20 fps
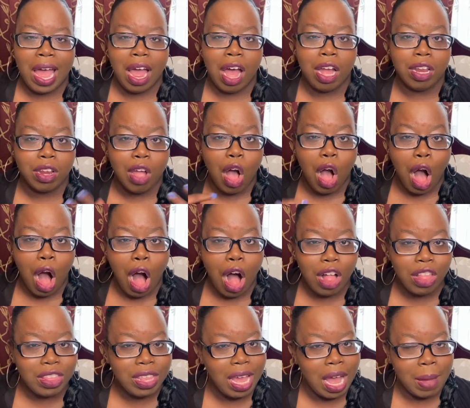on
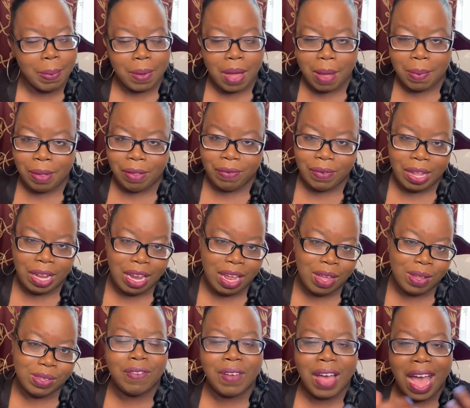all the upcoming
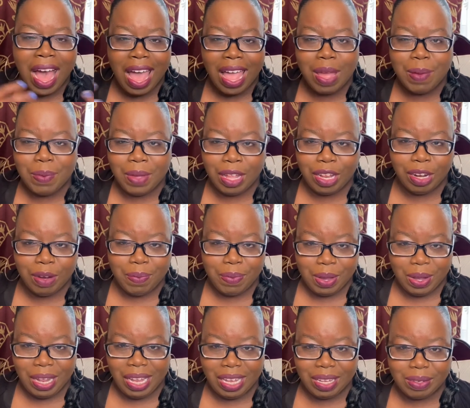videos. I am Inner
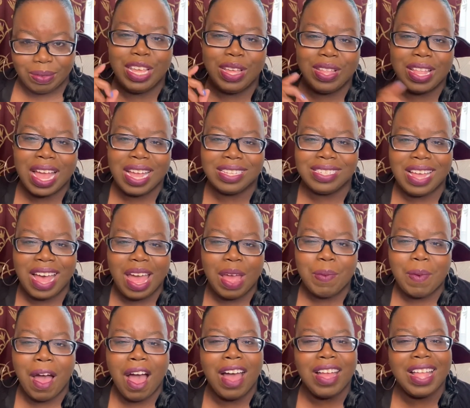Beauty. See you next
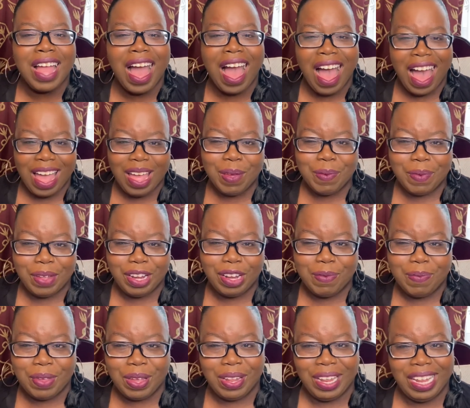time on I Am Inner
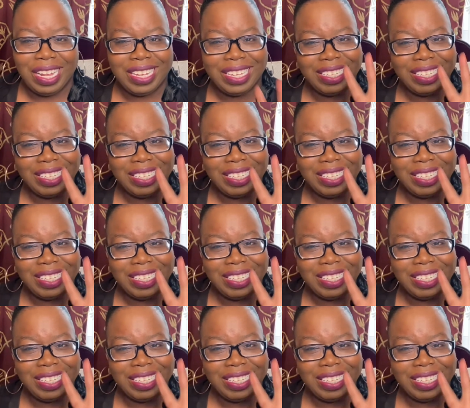Beauty.